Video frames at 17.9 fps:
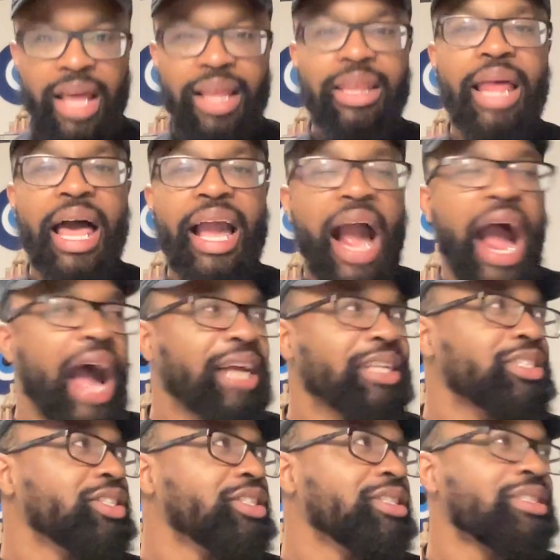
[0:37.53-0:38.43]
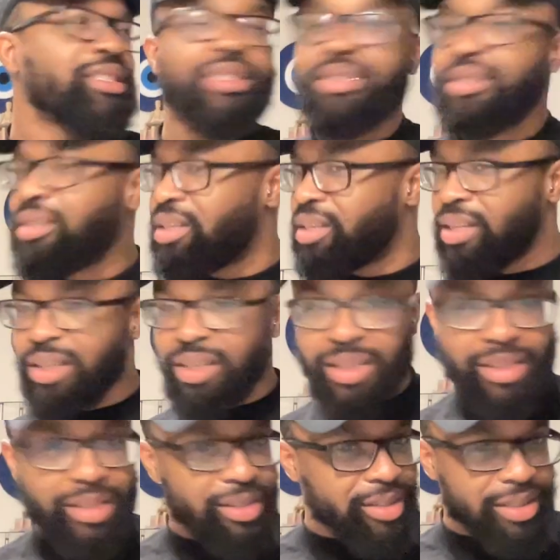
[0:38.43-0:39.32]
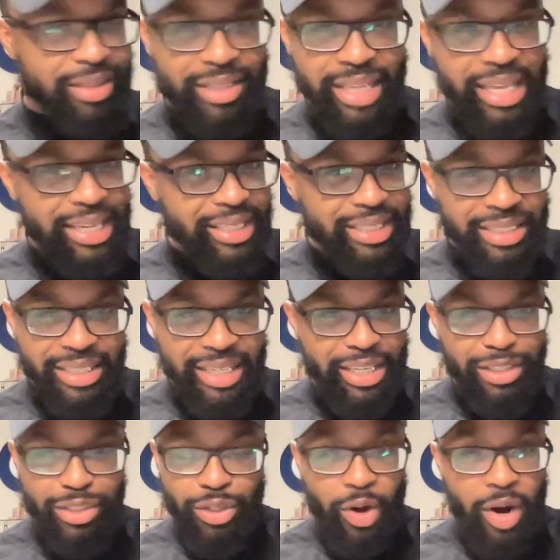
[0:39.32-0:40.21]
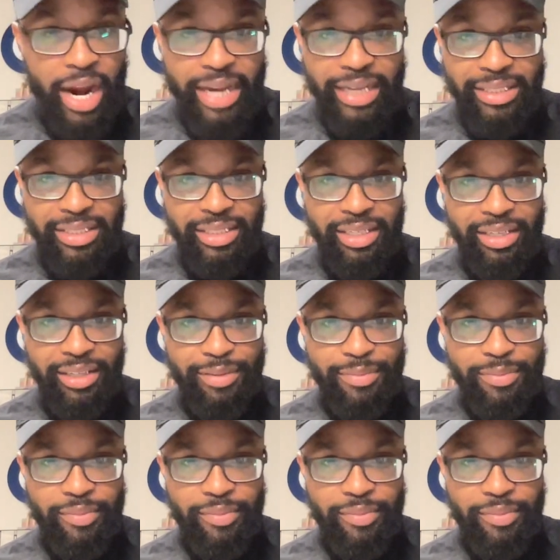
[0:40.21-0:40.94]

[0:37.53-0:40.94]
Like, I just, this is crazy.